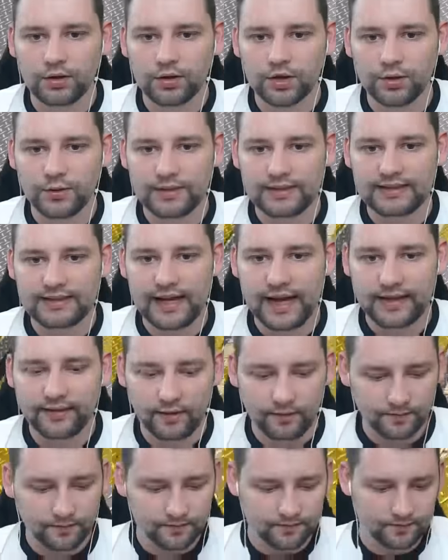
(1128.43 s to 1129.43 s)
Should we slay
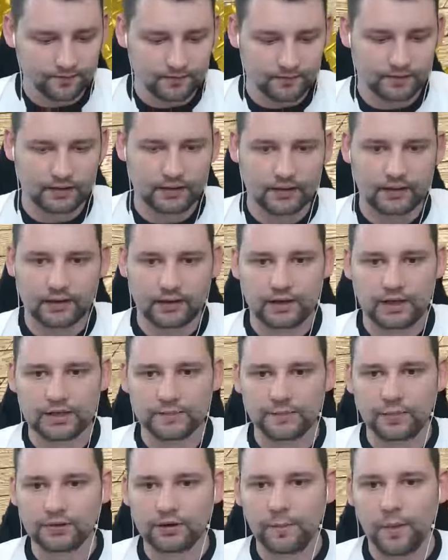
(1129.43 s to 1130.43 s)
them? Let's put